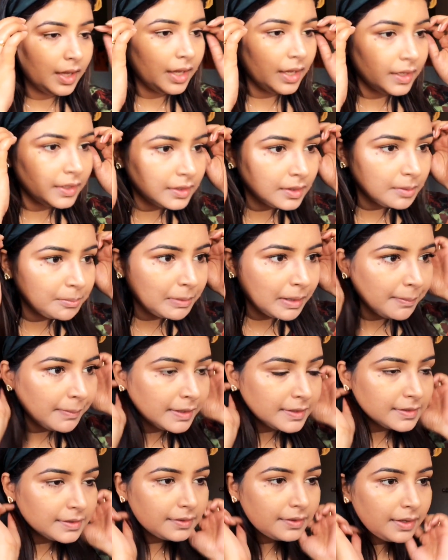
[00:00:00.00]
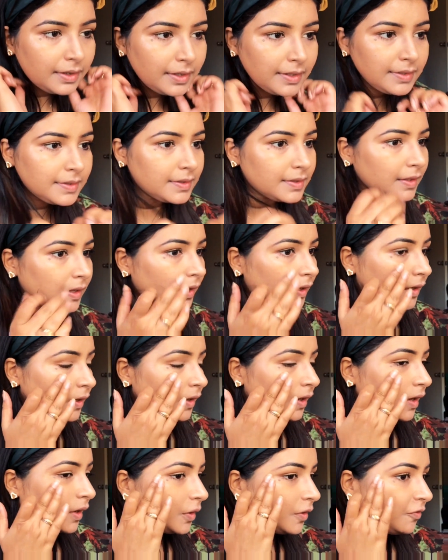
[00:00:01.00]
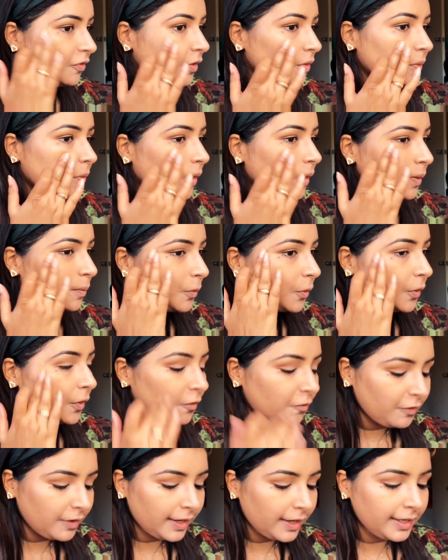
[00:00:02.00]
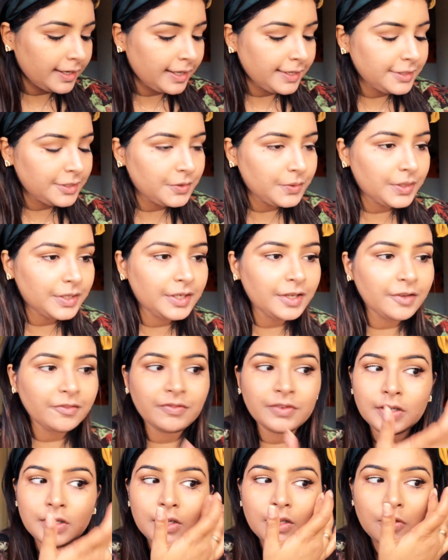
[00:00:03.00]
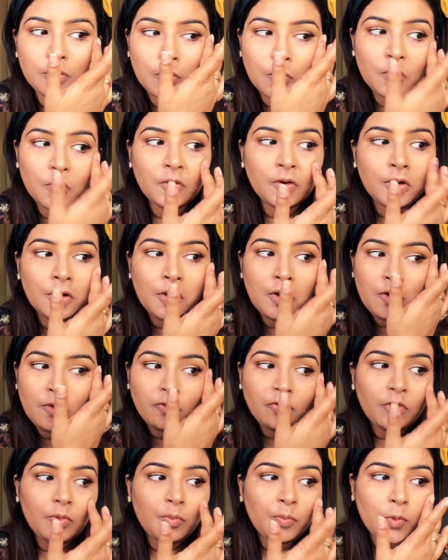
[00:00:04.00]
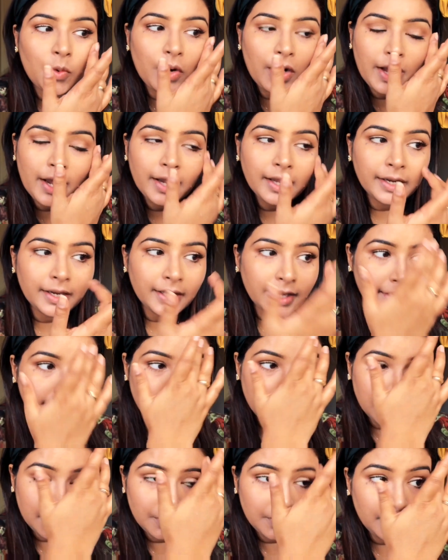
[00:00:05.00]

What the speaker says: and my mascara is done. Now if you want more of highlights, you can definitely go for more highlights.